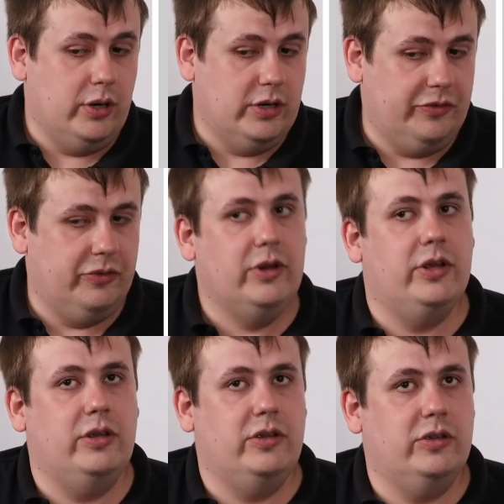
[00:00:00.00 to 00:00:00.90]

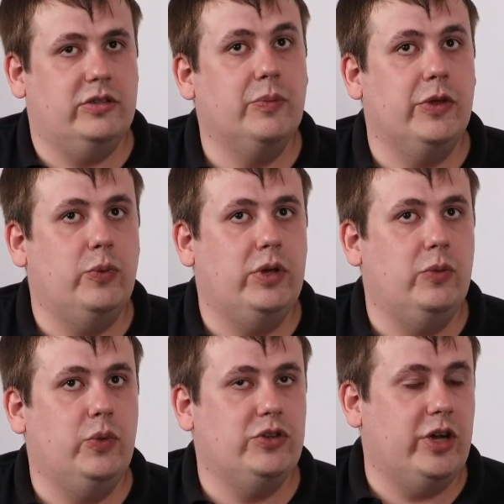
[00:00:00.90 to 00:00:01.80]
definitely something
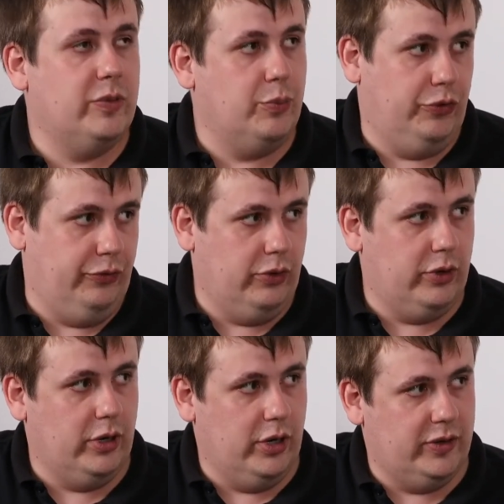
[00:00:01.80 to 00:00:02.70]
we try to push
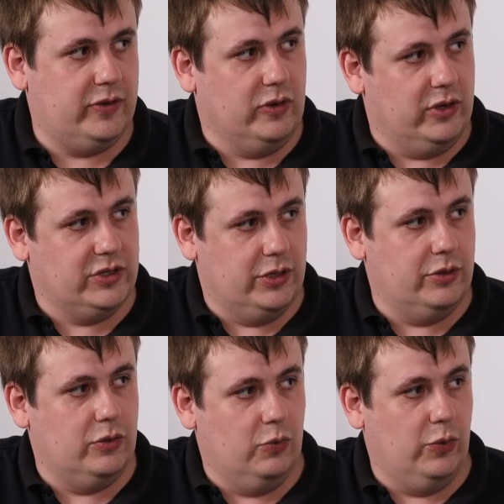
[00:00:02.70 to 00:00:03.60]
for a lot.
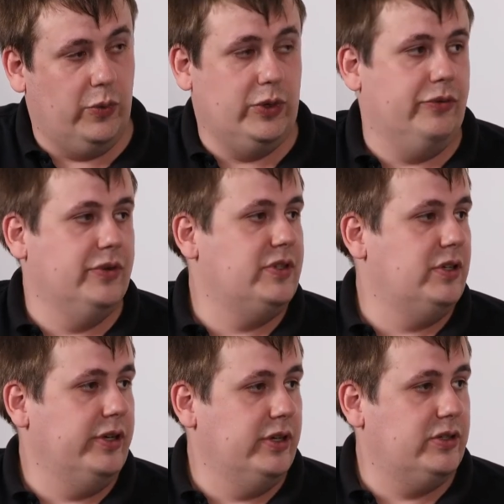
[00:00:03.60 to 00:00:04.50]
So what we often
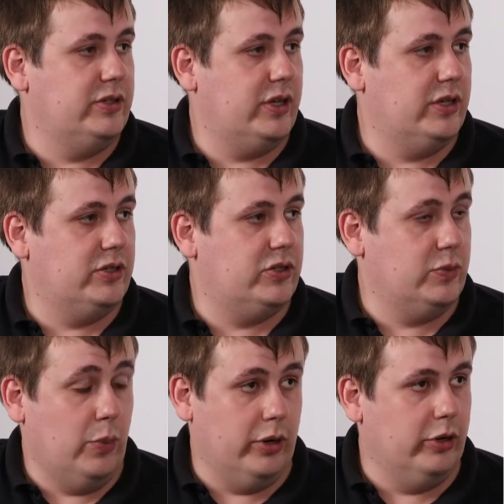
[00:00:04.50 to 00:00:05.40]
see is
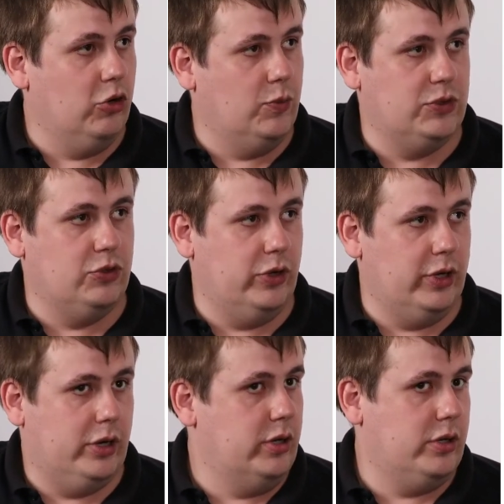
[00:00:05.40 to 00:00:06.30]
smaller groups
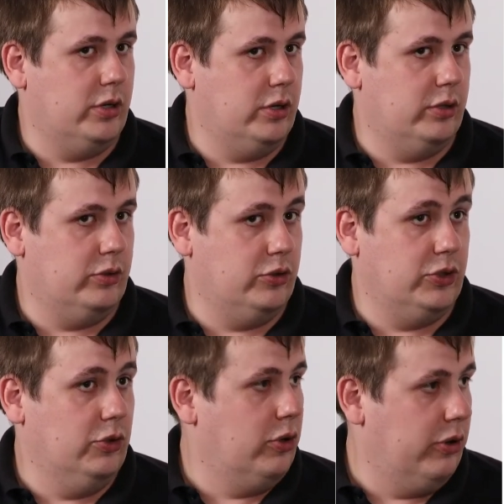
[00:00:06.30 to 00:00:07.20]
joining our
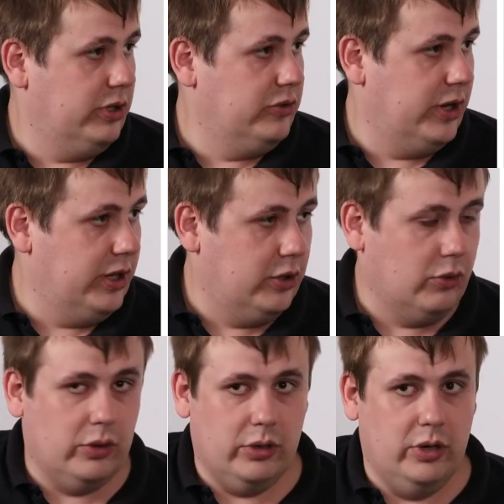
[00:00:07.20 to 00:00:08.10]
secure coding training
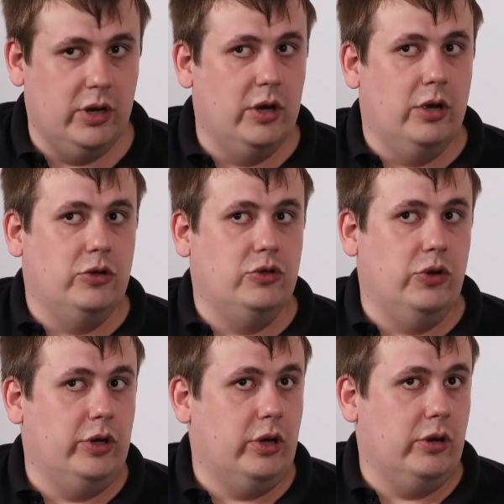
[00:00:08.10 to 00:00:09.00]
or
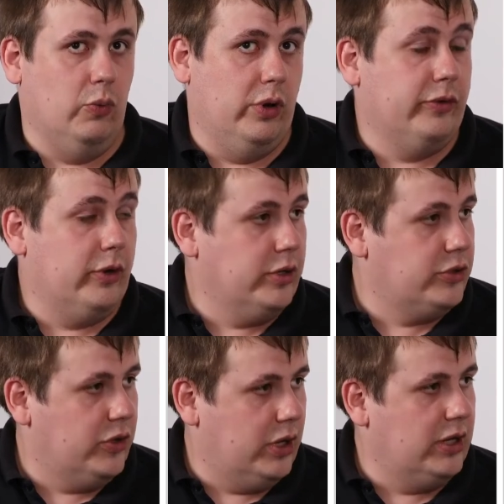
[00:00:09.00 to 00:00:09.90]
joining one of our other
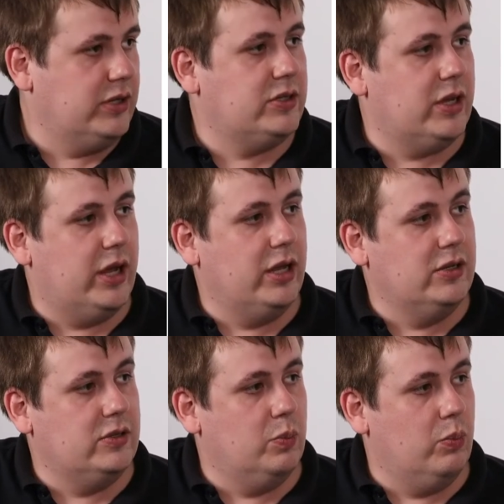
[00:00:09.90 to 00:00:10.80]
trainings
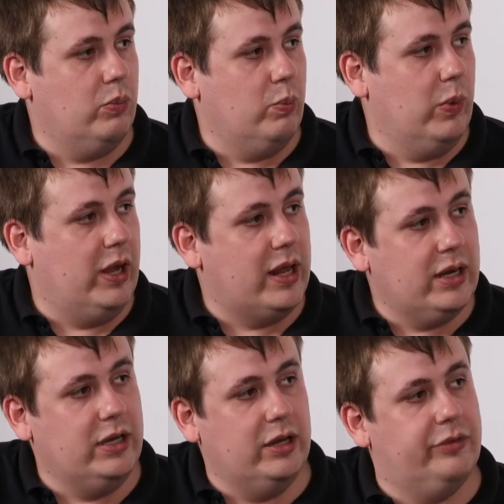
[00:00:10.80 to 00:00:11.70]
and
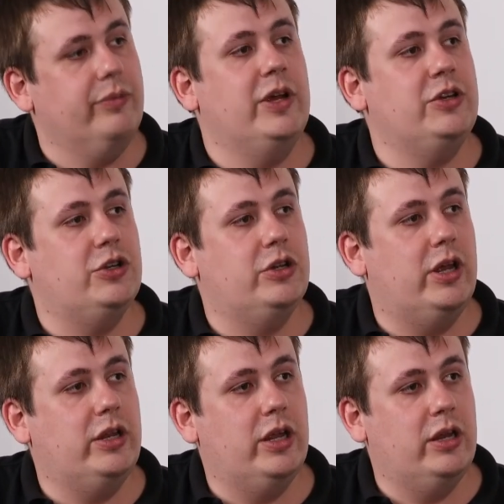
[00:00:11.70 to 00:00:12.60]
getting the information
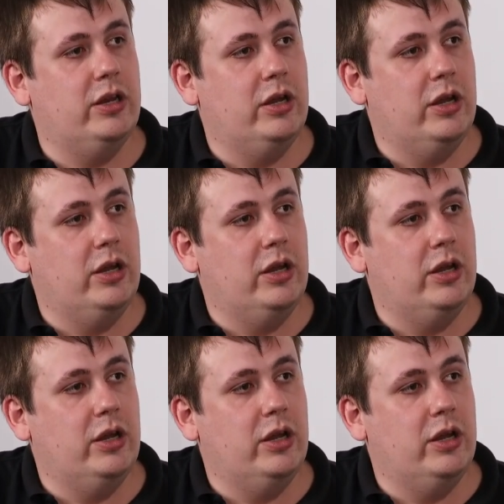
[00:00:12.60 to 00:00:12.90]
and then